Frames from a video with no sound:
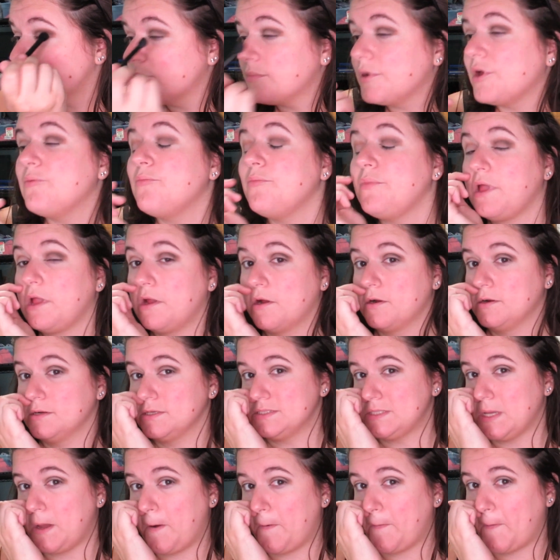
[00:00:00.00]
my
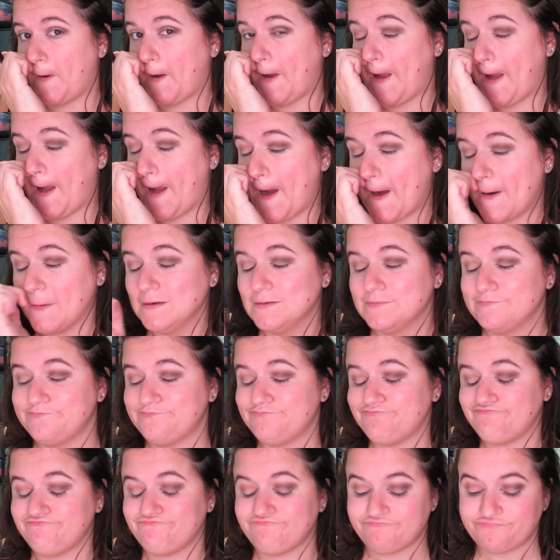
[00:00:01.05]
mirrors over here.
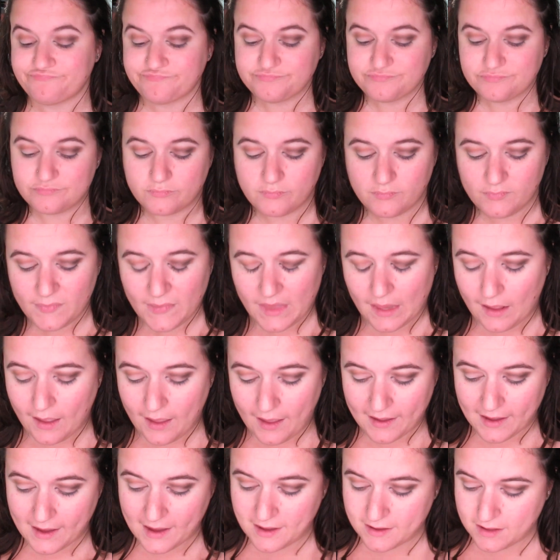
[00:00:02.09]

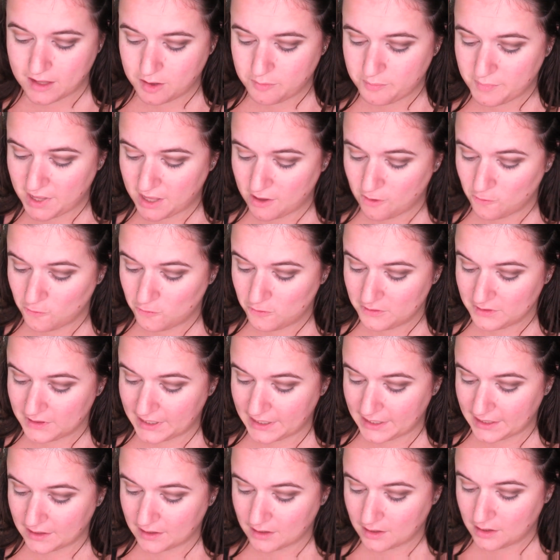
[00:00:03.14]
I gotta get my whole
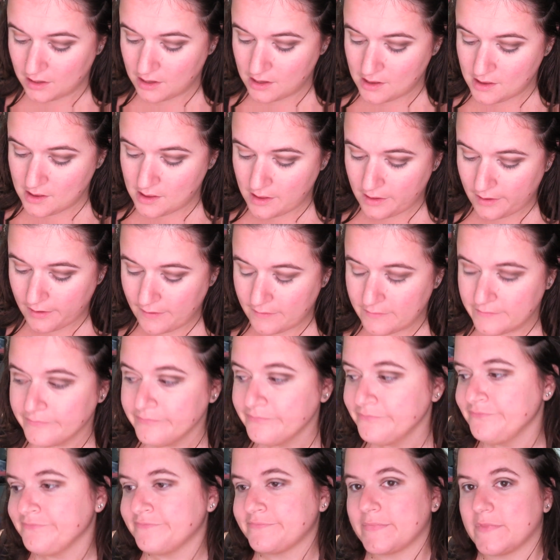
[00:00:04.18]
like
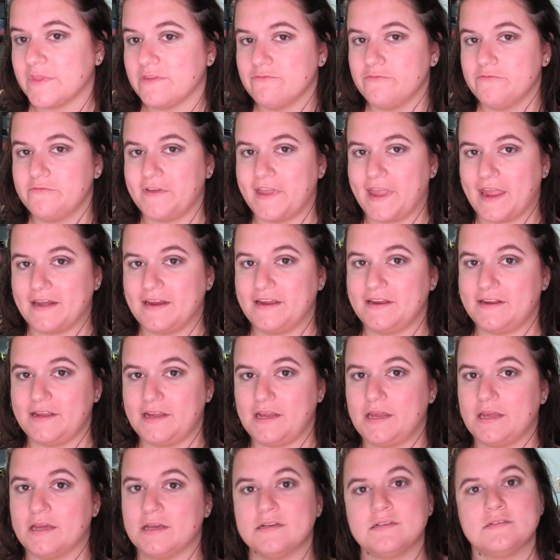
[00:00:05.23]

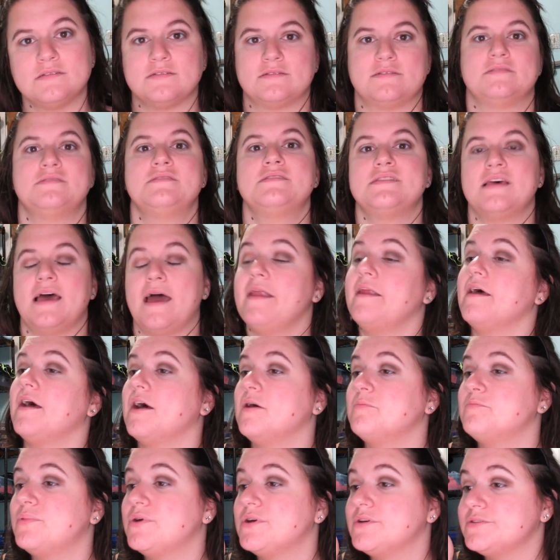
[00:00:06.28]
vanity set
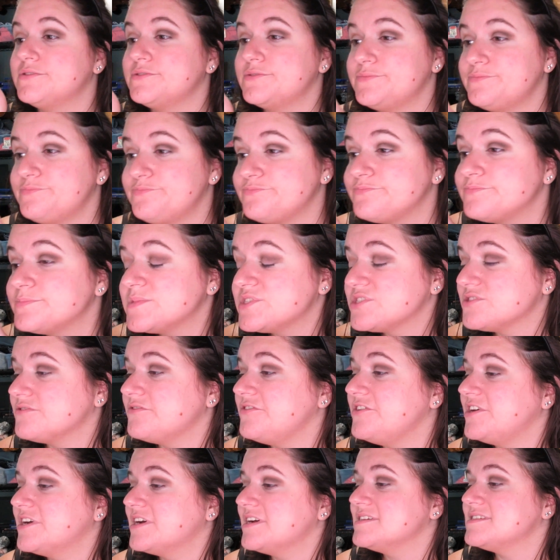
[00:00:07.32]
up. So if
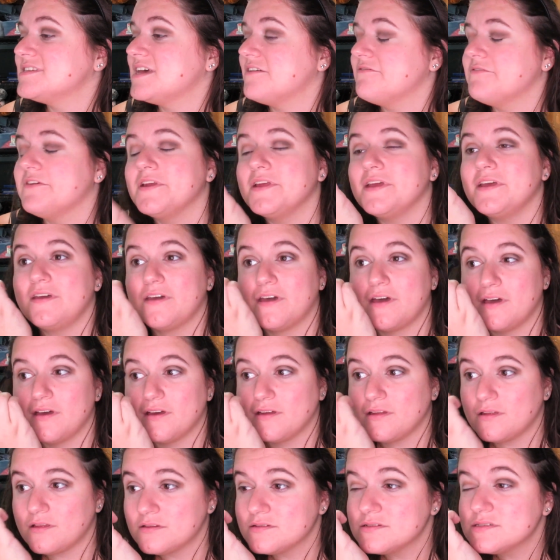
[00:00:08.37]
you guys have any uh,
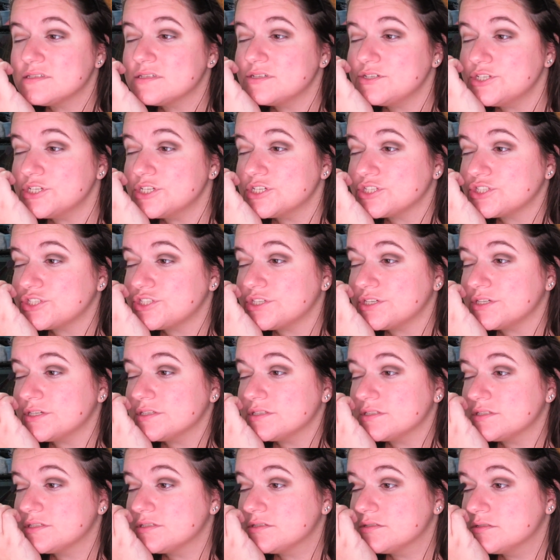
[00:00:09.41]

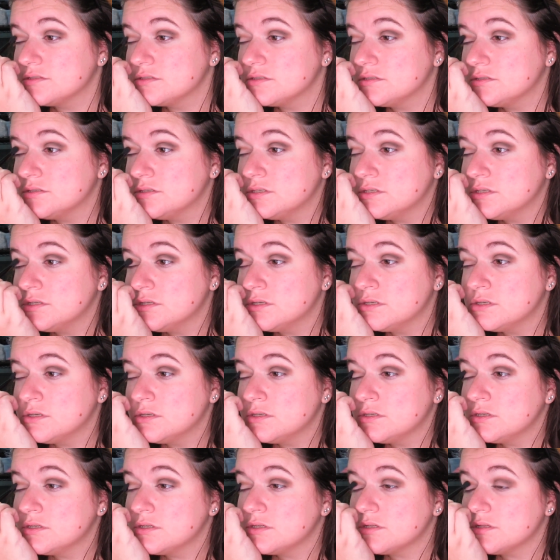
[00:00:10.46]
suggestions,
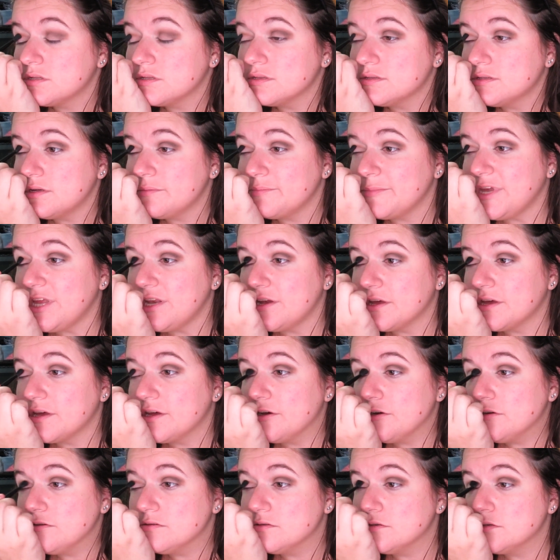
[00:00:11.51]
let me
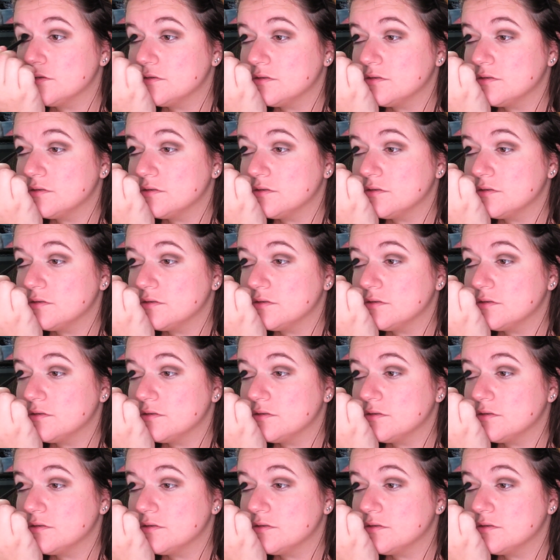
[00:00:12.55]
know.